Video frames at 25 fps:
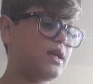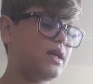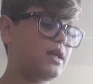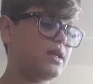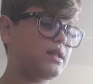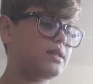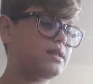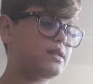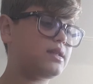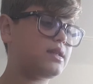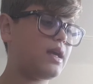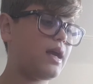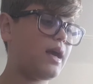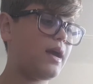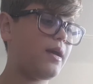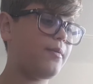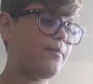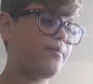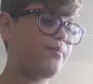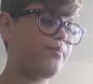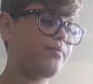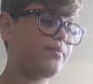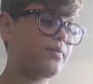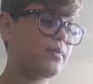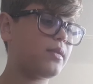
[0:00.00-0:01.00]
It's
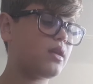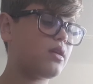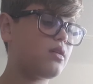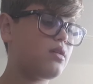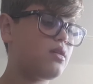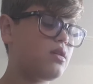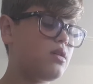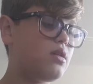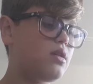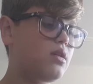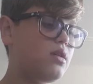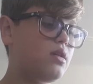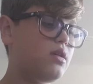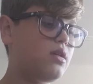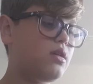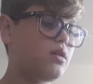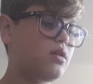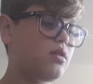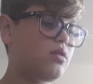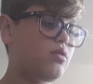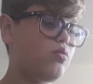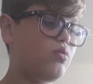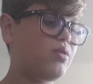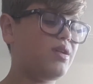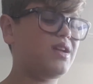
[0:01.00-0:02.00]
kind
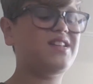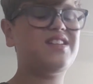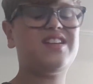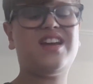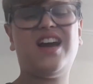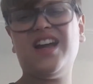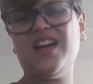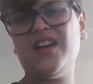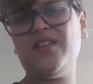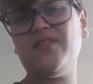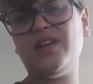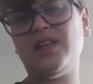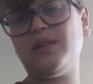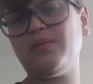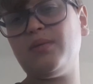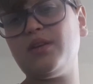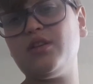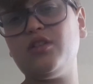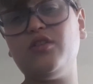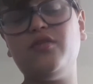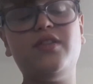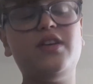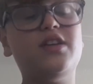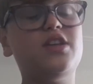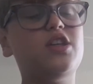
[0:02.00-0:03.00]
of a
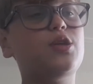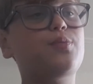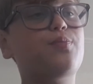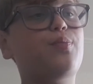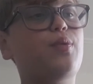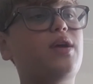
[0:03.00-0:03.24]
special features,